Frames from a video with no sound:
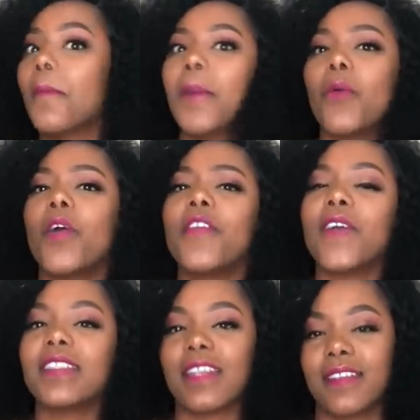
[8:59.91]
But what
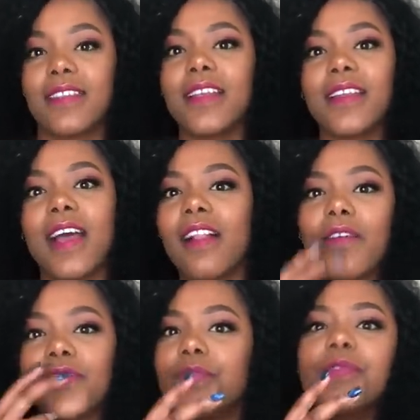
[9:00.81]
if I succeed? I'll
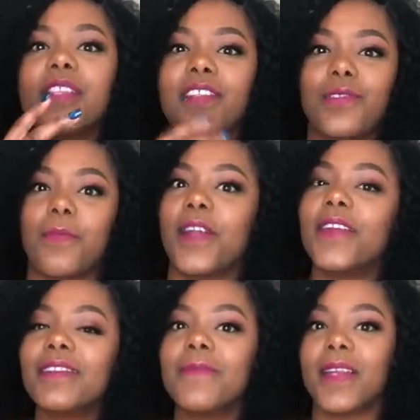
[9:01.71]
have 2 things on my
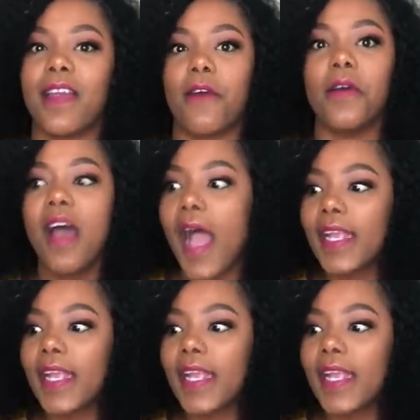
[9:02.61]
resume now.